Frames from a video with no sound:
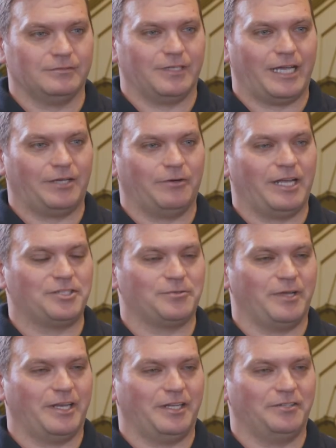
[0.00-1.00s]
I
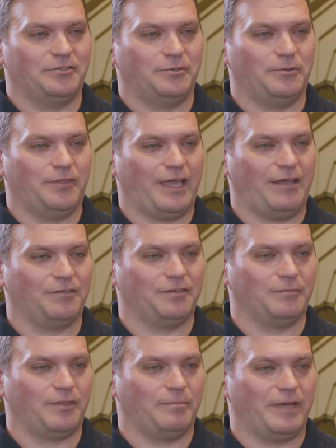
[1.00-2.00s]
graduated in
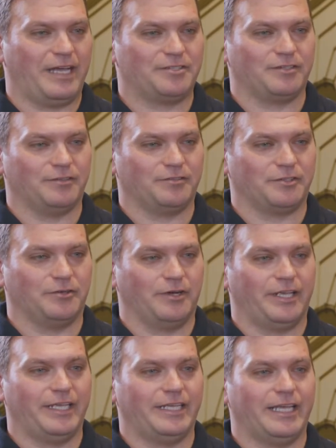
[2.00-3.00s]
2000 with a bachelor's
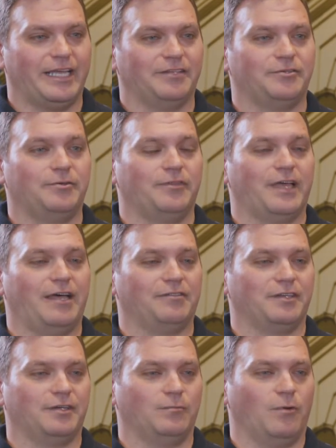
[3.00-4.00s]
degree and
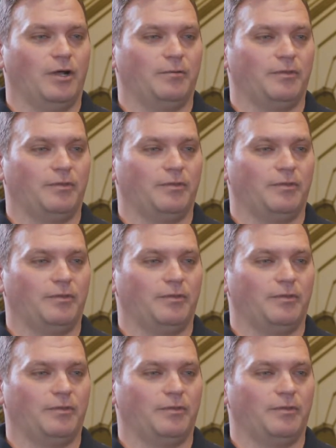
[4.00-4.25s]
2001